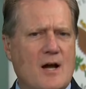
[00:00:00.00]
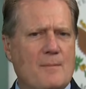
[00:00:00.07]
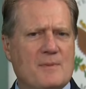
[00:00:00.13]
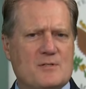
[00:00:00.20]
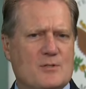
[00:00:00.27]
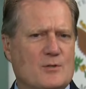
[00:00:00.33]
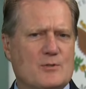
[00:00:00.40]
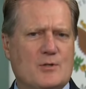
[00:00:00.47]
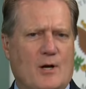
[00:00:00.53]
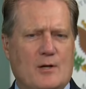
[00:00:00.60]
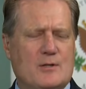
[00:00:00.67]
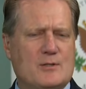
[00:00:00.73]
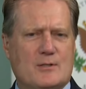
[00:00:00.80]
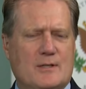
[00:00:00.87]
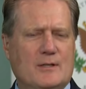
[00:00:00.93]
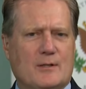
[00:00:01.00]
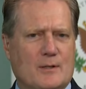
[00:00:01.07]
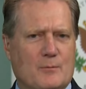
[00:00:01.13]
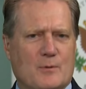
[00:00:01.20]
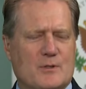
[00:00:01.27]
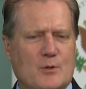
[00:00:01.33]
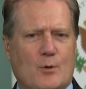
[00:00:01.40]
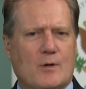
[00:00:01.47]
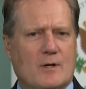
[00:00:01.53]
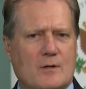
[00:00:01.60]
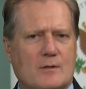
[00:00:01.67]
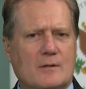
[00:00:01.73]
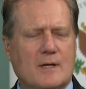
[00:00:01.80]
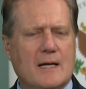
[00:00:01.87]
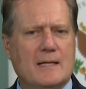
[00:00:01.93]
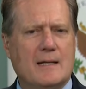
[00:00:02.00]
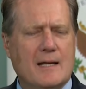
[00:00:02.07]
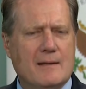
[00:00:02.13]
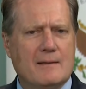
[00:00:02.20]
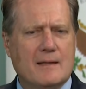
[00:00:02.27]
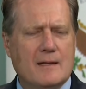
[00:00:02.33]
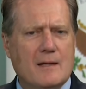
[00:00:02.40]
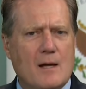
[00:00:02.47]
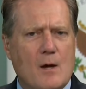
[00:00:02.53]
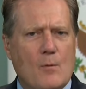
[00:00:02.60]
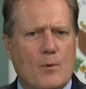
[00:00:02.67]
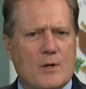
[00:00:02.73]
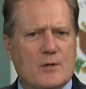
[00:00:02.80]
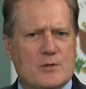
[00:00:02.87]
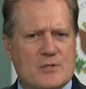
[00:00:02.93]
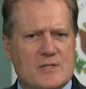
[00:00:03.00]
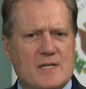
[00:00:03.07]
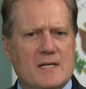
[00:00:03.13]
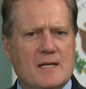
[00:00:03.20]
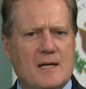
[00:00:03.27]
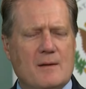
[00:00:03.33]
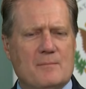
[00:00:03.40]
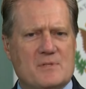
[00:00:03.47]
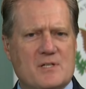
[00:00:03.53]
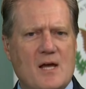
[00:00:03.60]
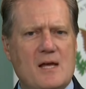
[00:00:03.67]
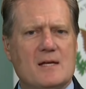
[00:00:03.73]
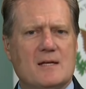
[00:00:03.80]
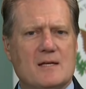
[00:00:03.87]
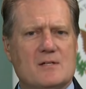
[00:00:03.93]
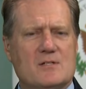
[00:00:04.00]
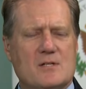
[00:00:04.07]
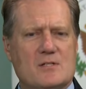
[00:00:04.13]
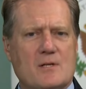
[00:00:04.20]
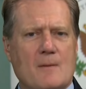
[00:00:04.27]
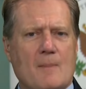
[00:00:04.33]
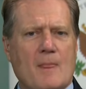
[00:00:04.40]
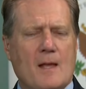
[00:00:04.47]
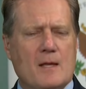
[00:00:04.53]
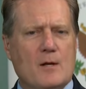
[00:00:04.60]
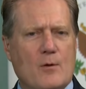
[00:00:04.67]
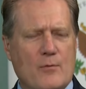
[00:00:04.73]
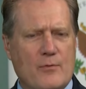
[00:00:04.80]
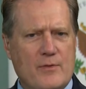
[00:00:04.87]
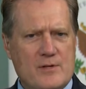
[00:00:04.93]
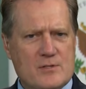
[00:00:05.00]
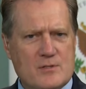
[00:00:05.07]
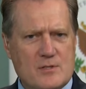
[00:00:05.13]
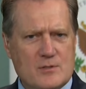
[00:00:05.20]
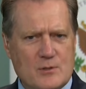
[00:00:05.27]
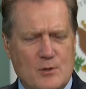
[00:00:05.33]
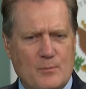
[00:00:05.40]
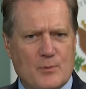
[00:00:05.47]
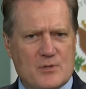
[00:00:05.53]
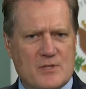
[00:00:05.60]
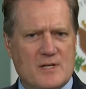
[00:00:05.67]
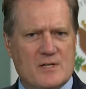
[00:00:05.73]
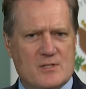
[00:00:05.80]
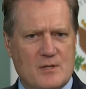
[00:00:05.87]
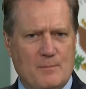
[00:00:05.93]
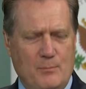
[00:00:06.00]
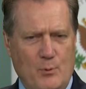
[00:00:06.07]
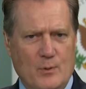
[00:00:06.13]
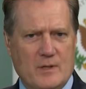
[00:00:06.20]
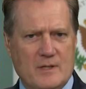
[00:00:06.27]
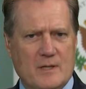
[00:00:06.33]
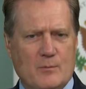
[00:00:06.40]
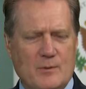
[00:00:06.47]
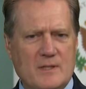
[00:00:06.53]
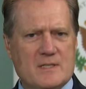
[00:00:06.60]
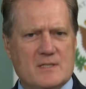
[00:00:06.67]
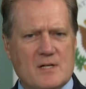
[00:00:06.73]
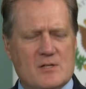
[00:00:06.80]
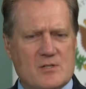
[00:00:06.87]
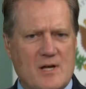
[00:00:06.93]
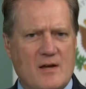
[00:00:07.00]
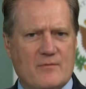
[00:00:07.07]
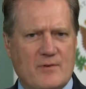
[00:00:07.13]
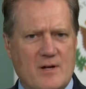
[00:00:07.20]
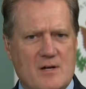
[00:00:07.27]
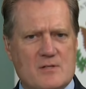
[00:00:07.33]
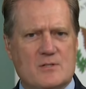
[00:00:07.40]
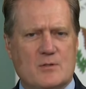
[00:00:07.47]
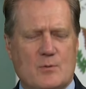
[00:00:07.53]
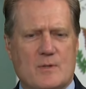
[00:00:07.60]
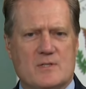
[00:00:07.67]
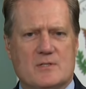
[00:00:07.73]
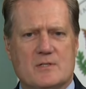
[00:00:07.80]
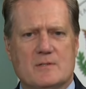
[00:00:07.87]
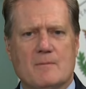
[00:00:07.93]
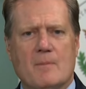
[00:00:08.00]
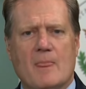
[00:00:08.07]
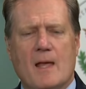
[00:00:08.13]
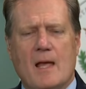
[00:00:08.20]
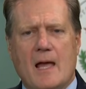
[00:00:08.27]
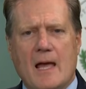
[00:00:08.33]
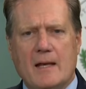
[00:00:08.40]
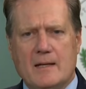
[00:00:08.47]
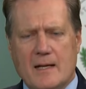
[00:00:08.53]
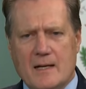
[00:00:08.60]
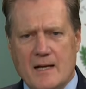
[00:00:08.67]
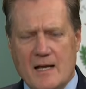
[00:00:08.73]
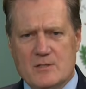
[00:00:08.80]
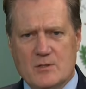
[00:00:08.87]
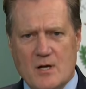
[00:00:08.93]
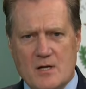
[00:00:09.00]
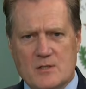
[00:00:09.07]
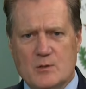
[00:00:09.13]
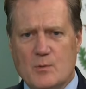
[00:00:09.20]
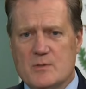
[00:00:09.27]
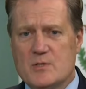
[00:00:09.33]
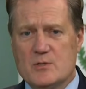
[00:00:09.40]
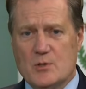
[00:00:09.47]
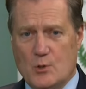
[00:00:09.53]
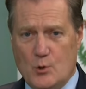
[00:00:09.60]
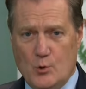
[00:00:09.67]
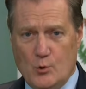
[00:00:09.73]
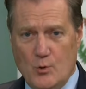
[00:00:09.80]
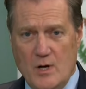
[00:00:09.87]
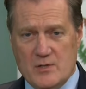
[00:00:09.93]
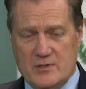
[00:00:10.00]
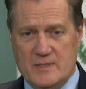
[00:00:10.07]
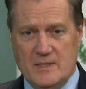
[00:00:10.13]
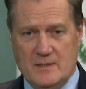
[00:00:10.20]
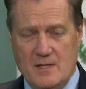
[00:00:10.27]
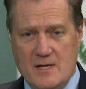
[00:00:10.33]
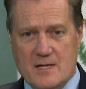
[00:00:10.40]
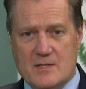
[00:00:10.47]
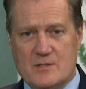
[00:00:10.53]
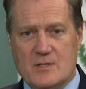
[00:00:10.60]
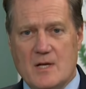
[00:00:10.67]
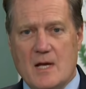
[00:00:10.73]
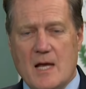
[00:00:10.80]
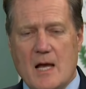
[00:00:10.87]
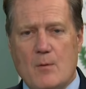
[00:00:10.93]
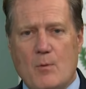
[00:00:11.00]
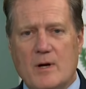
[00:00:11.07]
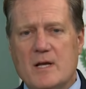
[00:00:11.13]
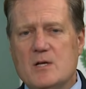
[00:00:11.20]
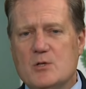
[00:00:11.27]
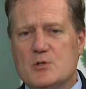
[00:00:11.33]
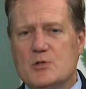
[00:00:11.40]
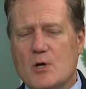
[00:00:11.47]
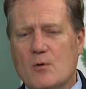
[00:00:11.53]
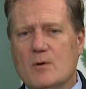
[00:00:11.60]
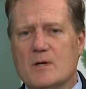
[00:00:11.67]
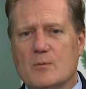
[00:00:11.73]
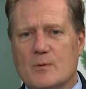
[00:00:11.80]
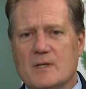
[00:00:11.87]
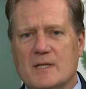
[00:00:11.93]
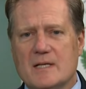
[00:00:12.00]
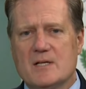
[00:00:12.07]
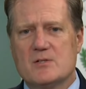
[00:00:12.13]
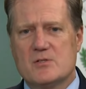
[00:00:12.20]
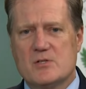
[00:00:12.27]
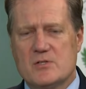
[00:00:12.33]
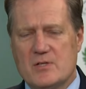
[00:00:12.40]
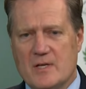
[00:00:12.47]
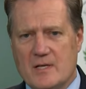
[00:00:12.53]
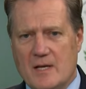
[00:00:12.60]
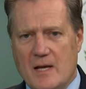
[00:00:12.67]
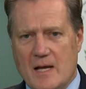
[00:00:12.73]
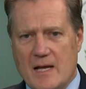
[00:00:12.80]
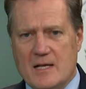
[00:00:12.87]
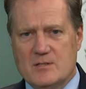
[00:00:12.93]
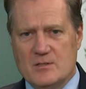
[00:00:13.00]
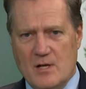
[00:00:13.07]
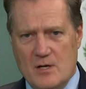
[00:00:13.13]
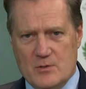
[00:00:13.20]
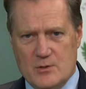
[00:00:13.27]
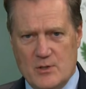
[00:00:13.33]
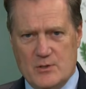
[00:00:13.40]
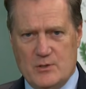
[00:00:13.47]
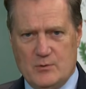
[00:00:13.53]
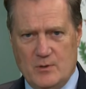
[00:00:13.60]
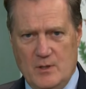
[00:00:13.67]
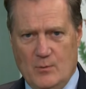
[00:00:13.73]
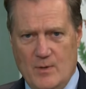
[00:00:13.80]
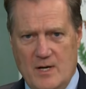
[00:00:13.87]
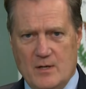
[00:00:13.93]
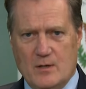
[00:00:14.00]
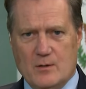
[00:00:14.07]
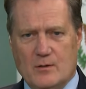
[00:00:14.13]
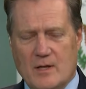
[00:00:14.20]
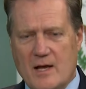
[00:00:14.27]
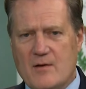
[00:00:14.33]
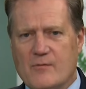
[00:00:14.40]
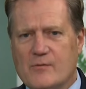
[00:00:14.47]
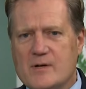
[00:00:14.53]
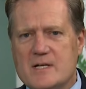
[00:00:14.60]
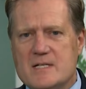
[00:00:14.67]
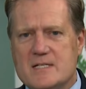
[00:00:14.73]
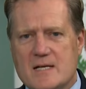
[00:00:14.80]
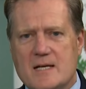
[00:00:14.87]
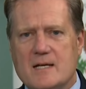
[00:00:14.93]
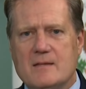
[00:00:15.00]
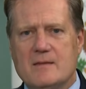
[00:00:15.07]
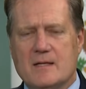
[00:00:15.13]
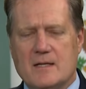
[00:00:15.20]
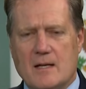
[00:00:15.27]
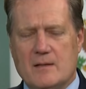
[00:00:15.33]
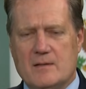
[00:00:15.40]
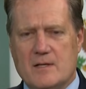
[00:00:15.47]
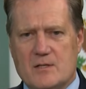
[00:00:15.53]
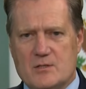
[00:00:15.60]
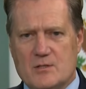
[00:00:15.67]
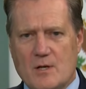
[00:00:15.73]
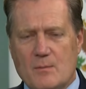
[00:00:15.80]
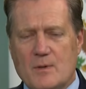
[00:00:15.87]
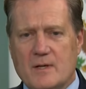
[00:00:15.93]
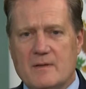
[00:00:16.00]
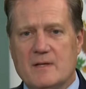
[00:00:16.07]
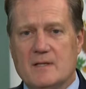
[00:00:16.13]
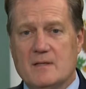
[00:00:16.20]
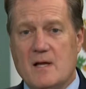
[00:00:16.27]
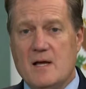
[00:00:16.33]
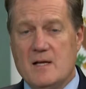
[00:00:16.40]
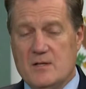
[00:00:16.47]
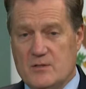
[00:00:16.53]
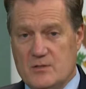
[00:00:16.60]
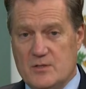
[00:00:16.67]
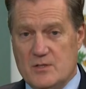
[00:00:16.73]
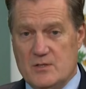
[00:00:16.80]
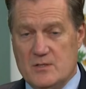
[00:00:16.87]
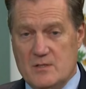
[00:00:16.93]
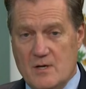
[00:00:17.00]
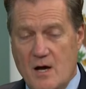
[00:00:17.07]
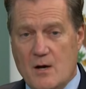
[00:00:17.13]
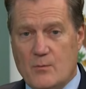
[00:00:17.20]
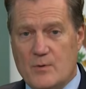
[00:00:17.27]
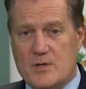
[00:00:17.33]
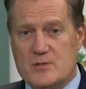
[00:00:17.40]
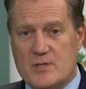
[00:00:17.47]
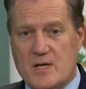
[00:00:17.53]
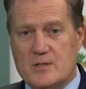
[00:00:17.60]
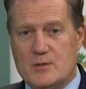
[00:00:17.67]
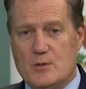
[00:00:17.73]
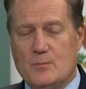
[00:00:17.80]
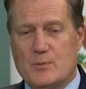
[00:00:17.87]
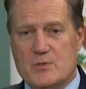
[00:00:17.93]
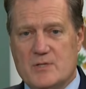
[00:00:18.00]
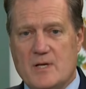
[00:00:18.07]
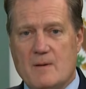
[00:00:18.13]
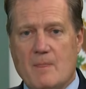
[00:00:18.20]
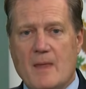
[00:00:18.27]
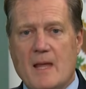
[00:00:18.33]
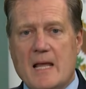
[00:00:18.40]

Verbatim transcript: comments are, are, clearly rhetorical, and and the what you're seeing him saying is is you know this this two percent is important. It really does have consequences, and and it has consequences across the alliance. And what he's showing really is is that it's not just theoretical. Every day that that someone in the alliance does not reach that two percent,